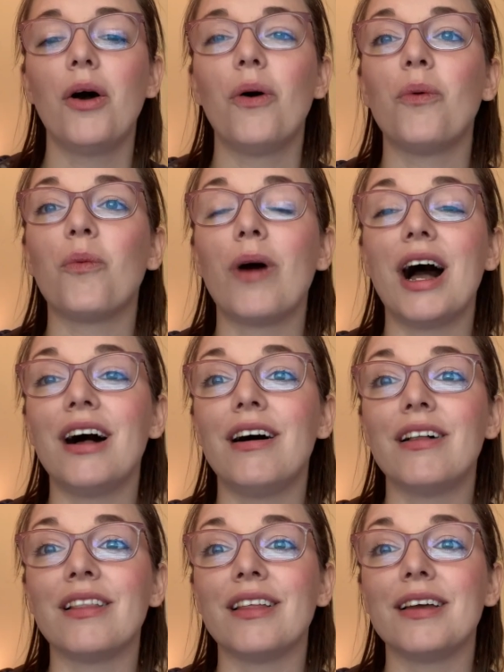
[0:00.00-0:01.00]

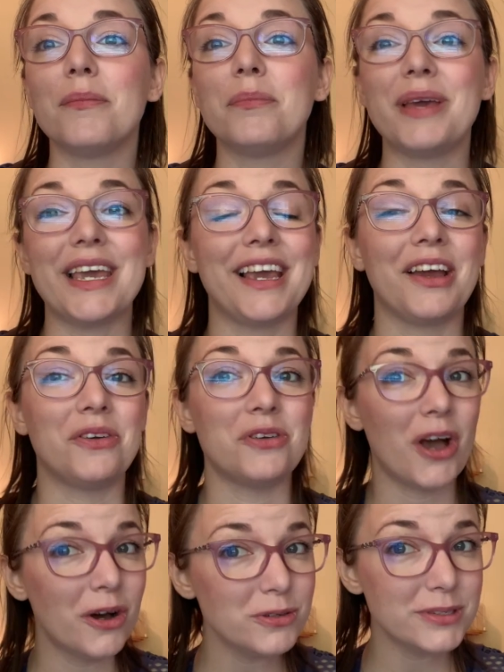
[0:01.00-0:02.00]
While being
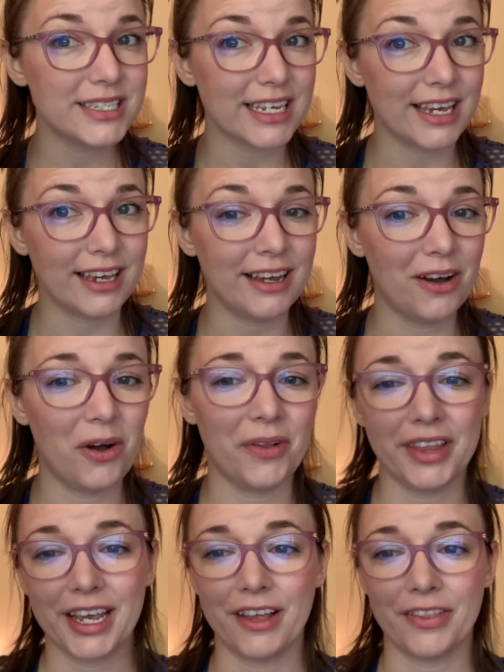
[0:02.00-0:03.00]
nosy, on
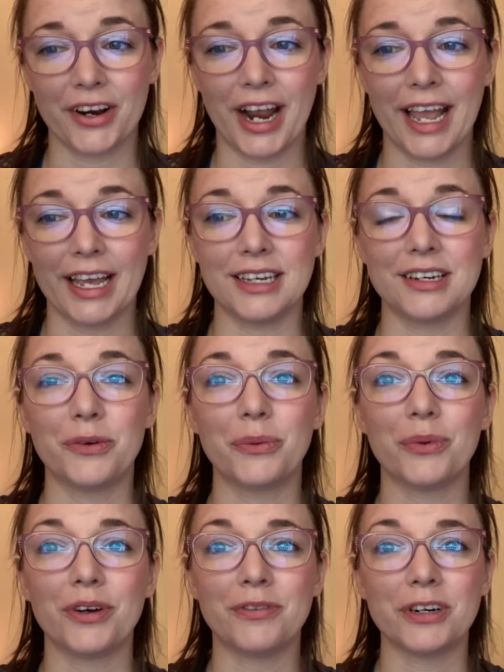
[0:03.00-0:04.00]
the other hand,
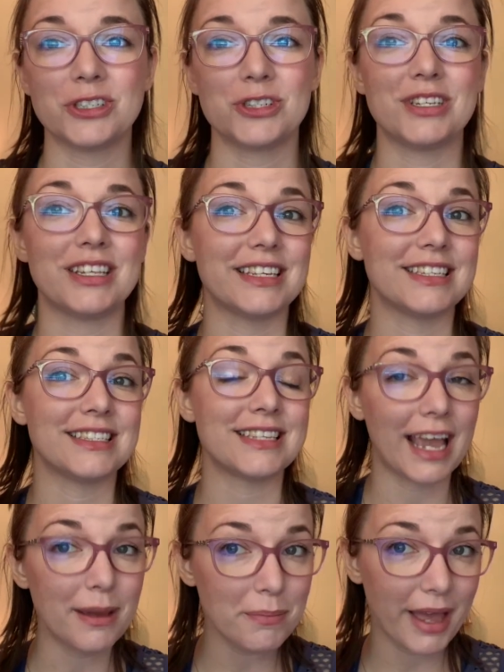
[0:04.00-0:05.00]
refers to the
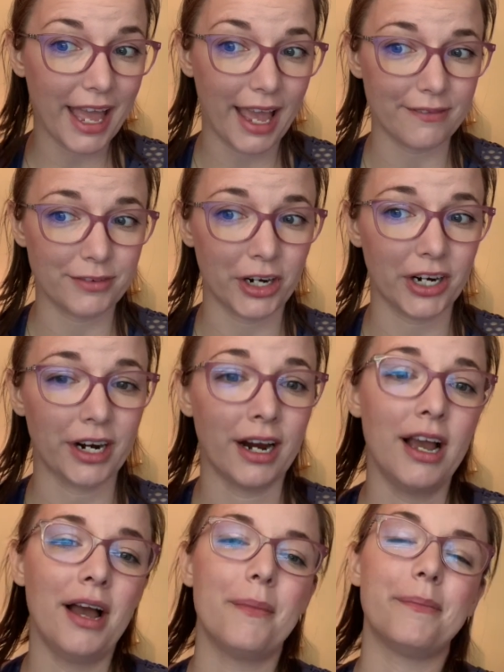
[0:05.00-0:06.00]
same behavior
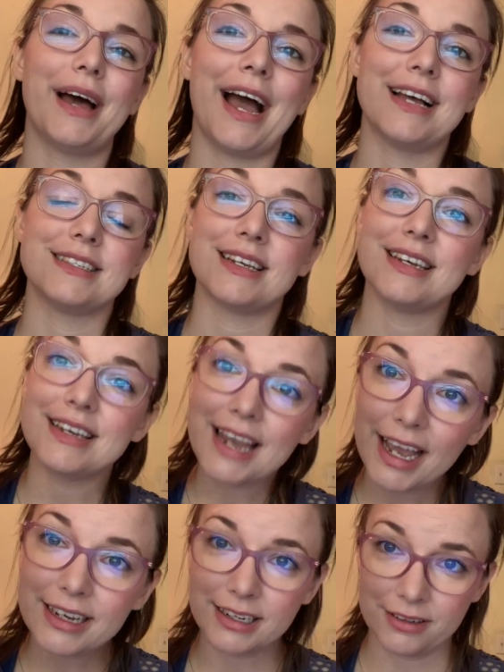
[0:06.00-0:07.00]
but has a
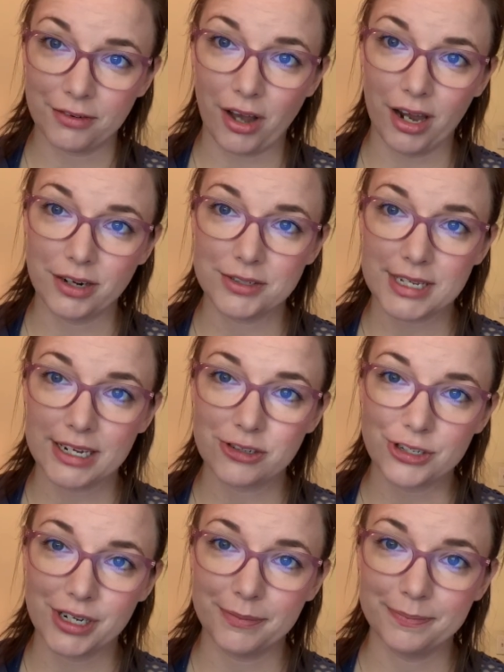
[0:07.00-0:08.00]
negative
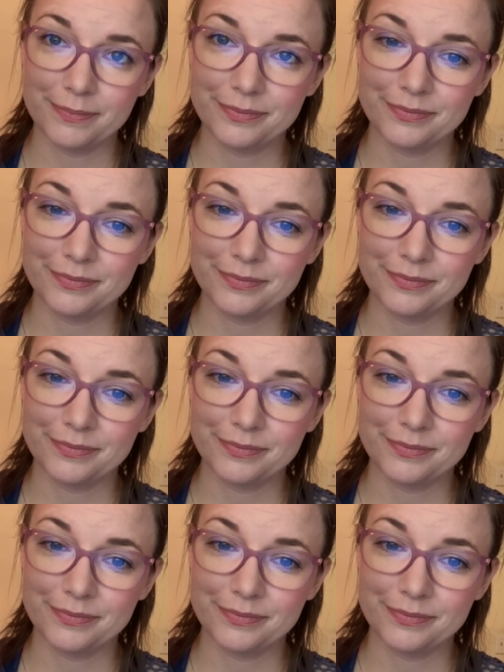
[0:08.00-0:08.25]
connotation.